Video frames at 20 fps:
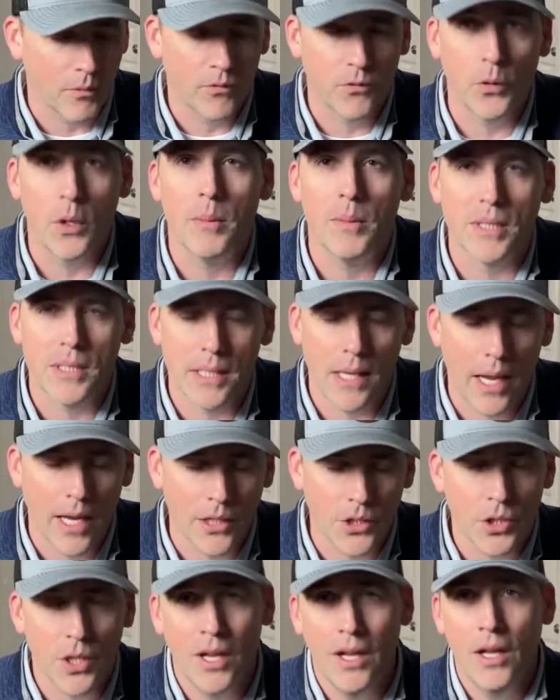free
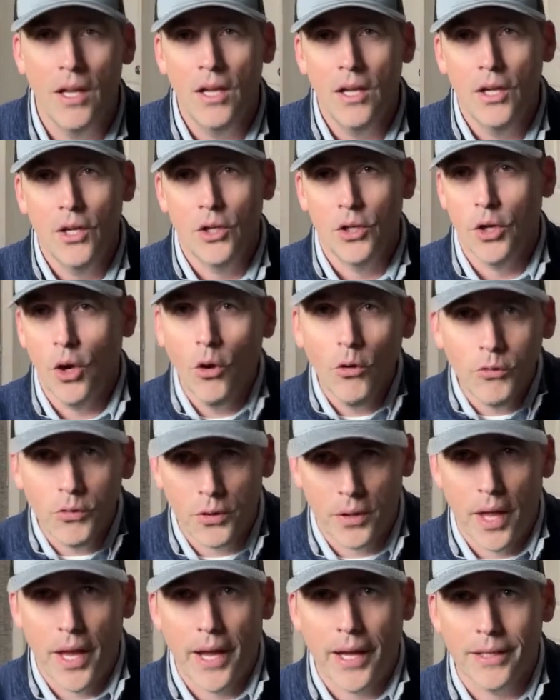massage. Go for
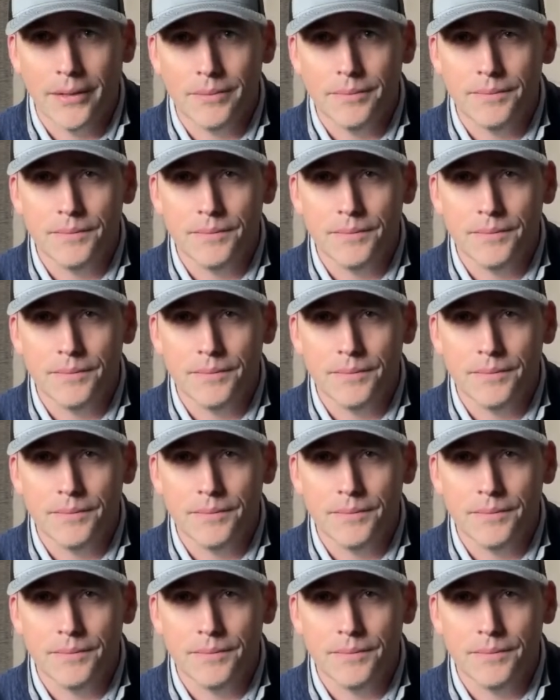that.